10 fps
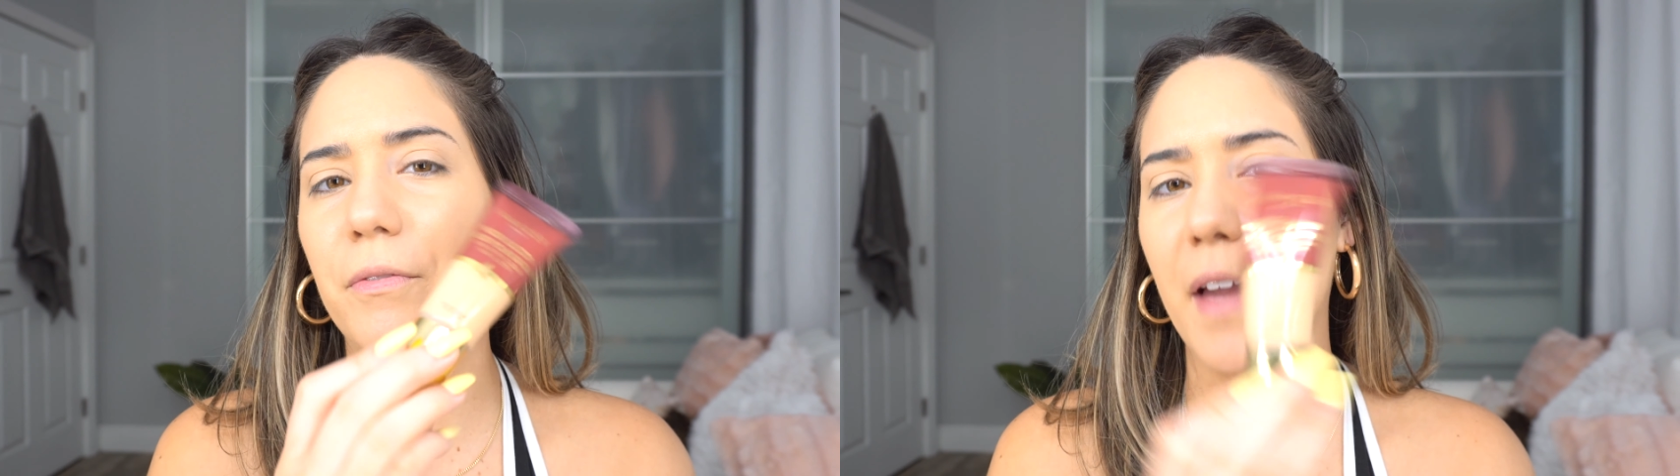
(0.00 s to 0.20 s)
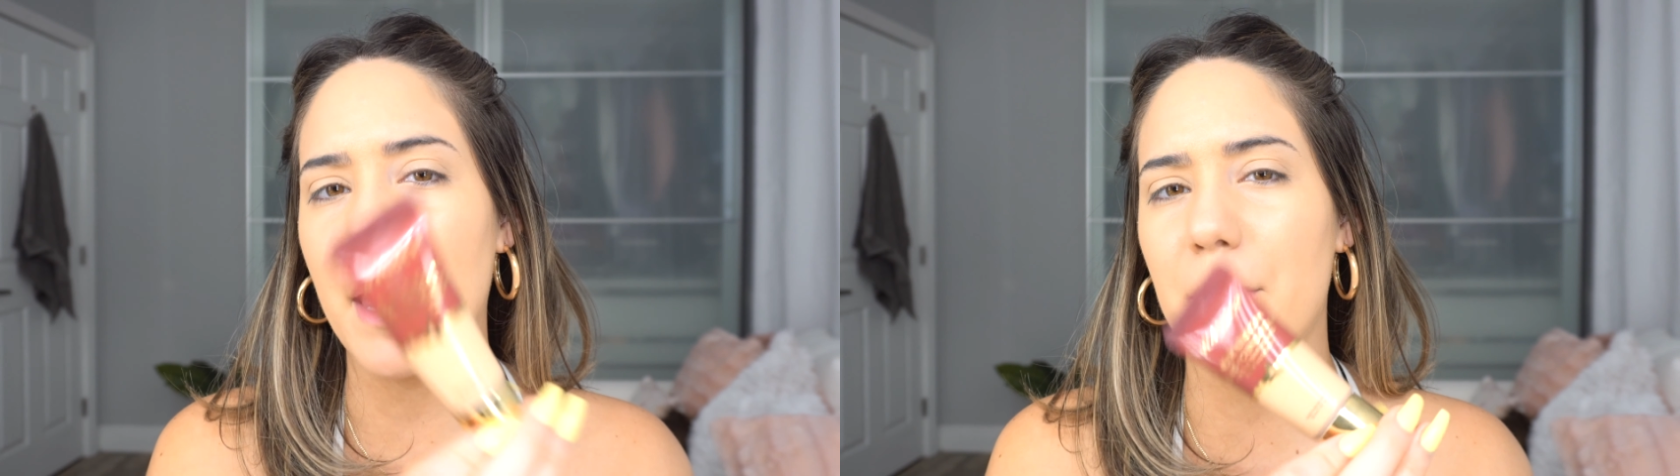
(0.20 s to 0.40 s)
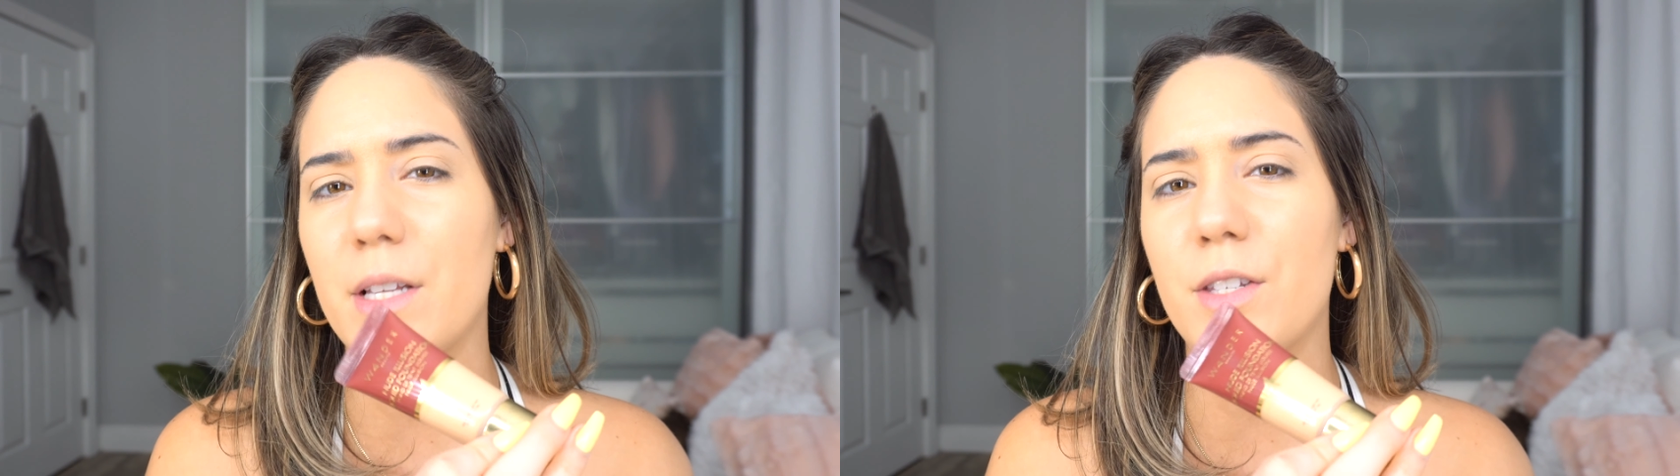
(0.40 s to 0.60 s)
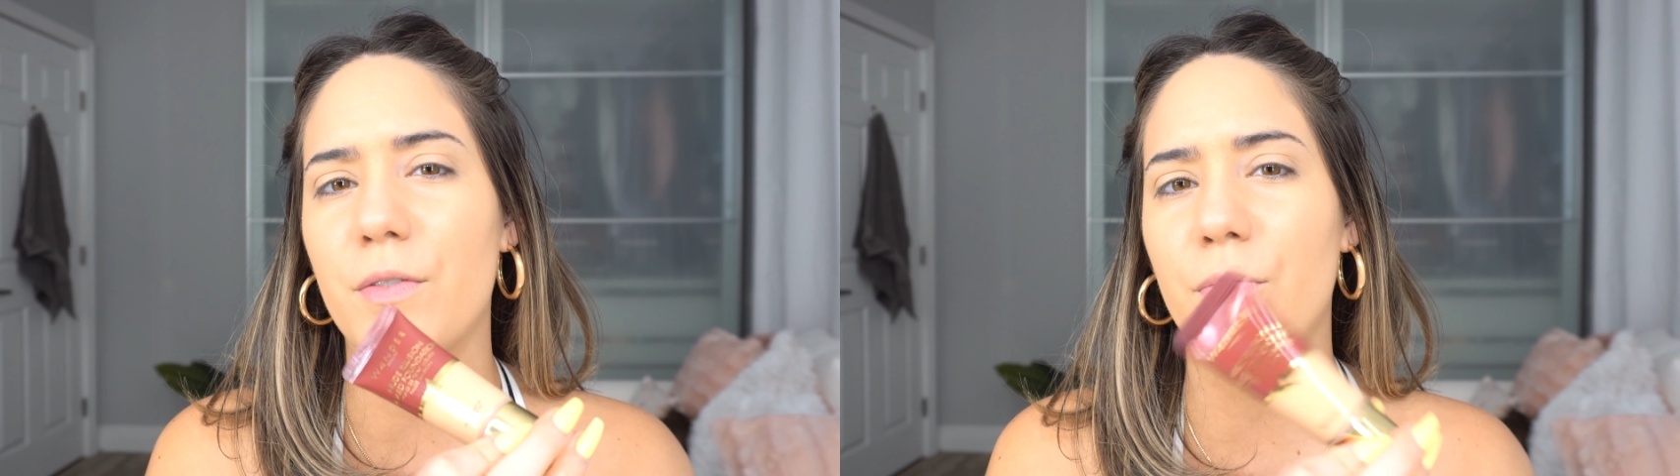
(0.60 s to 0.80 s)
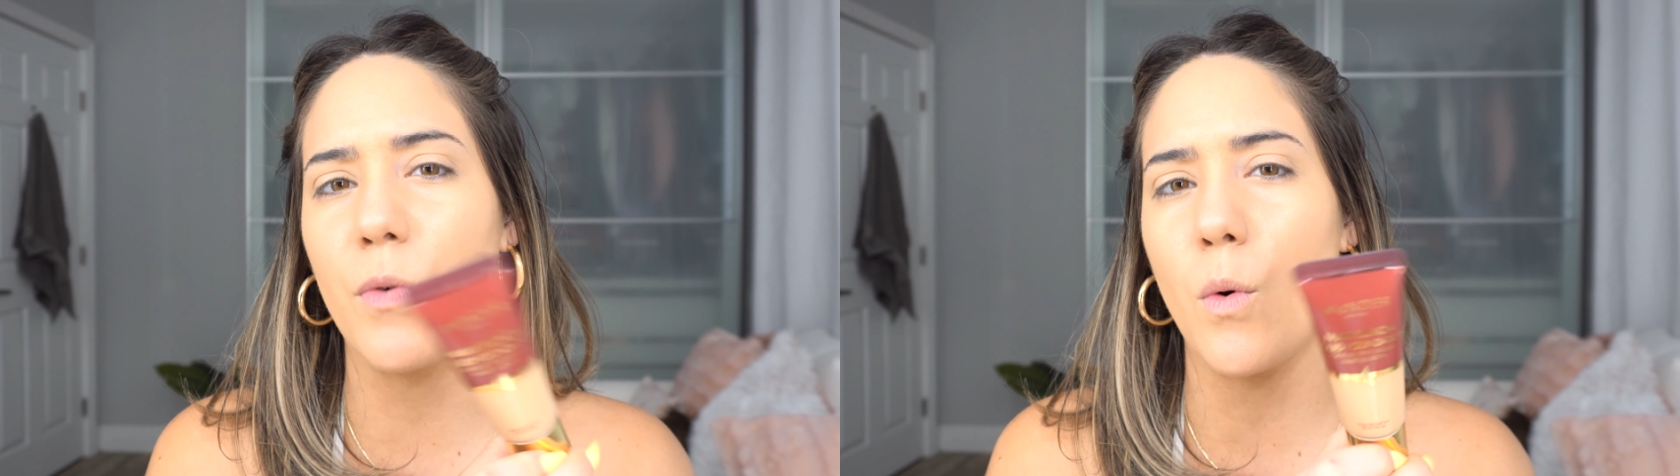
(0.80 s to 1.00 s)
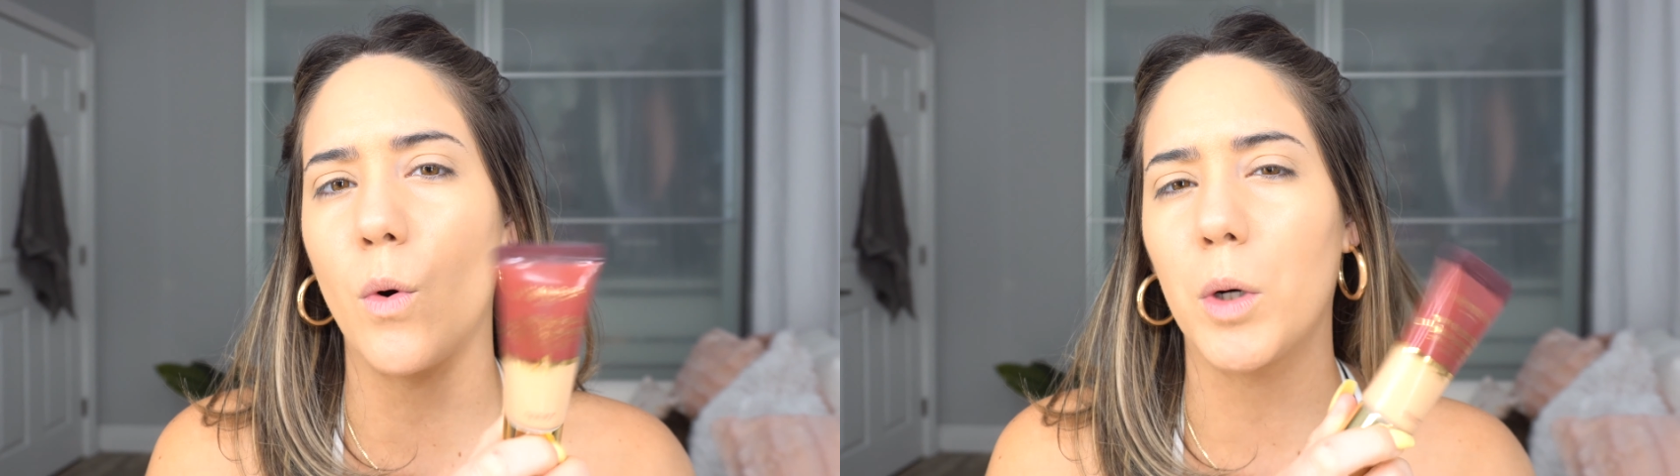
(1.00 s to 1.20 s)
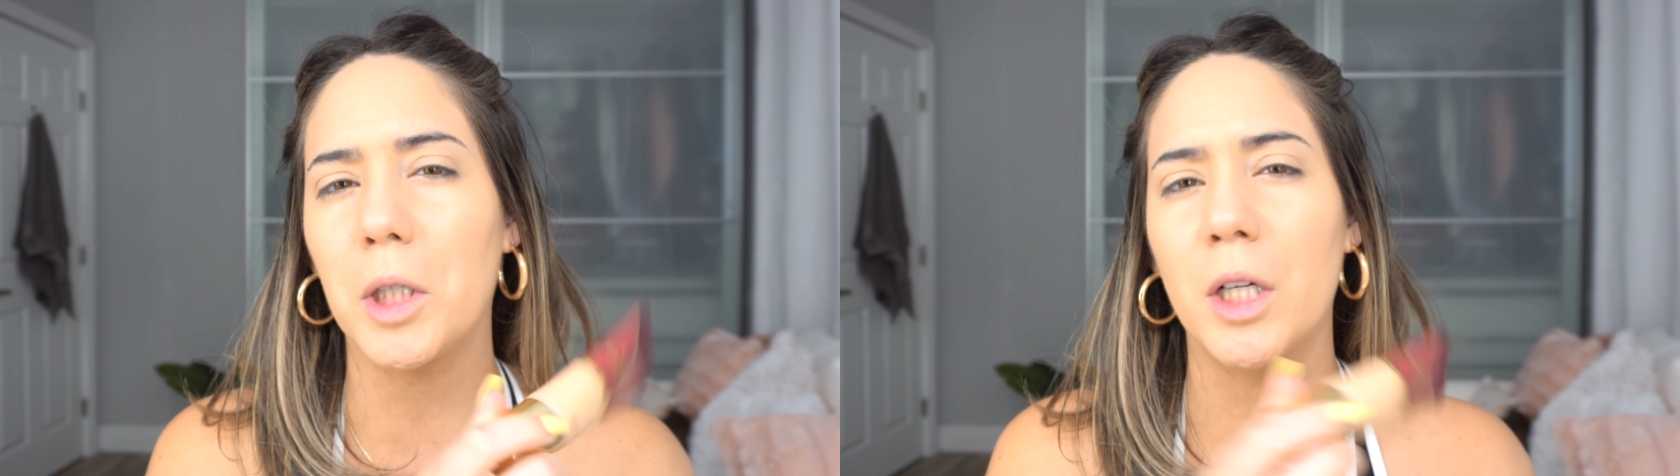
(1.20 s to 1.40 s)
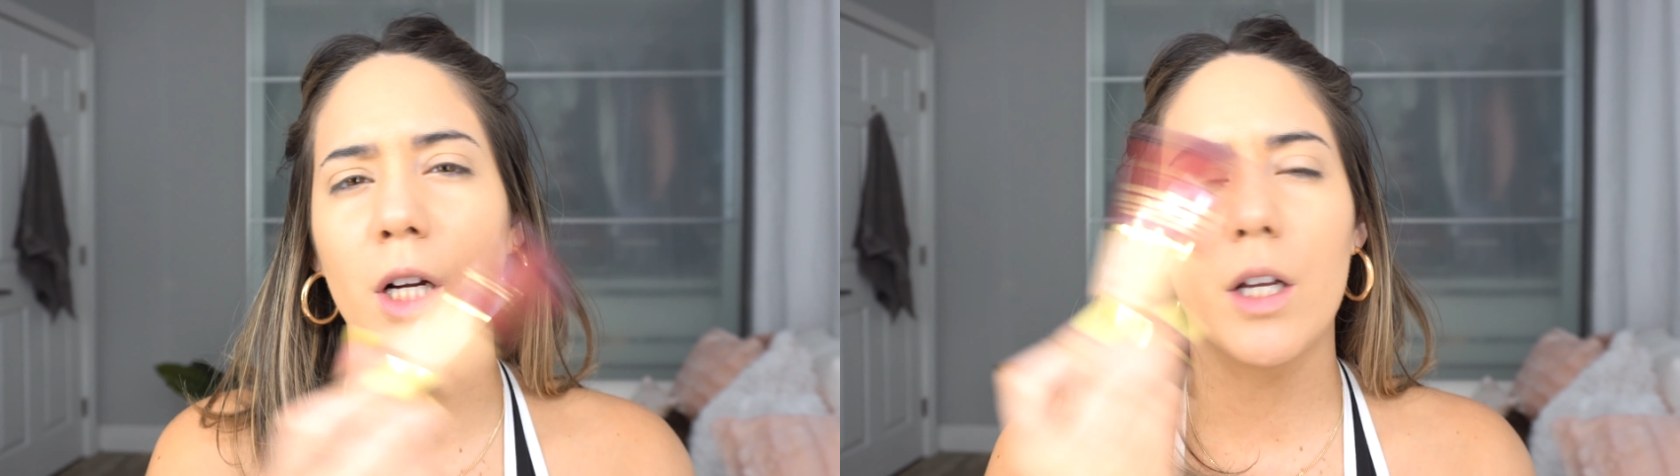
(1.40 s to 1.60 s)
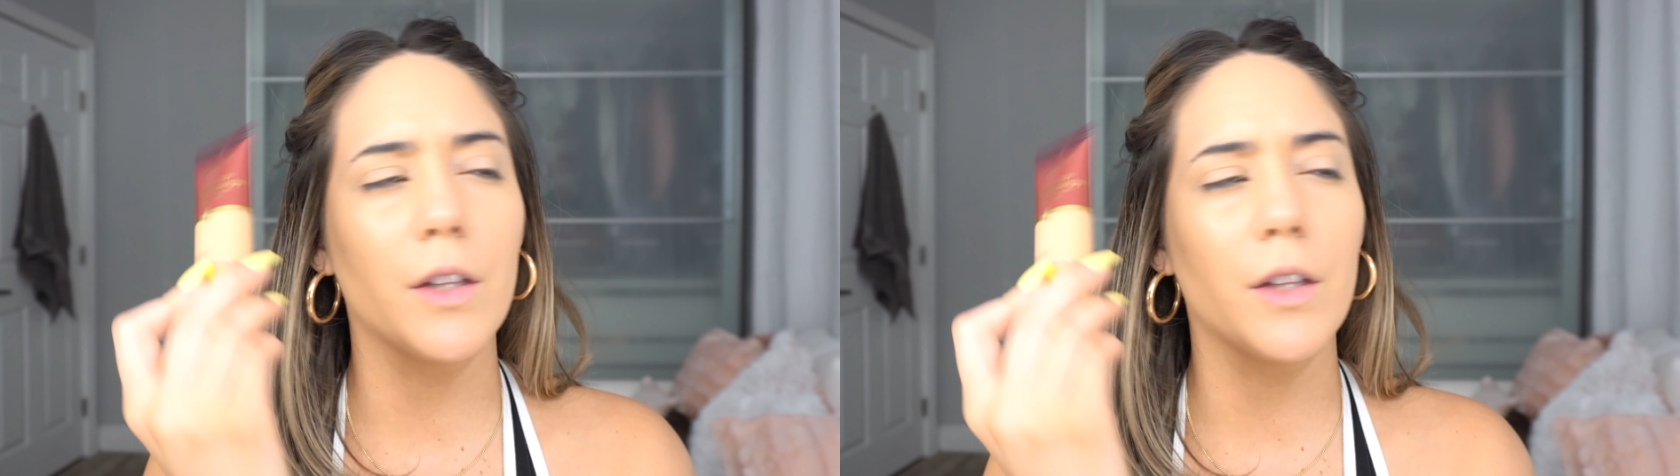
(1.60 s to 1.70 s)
famous for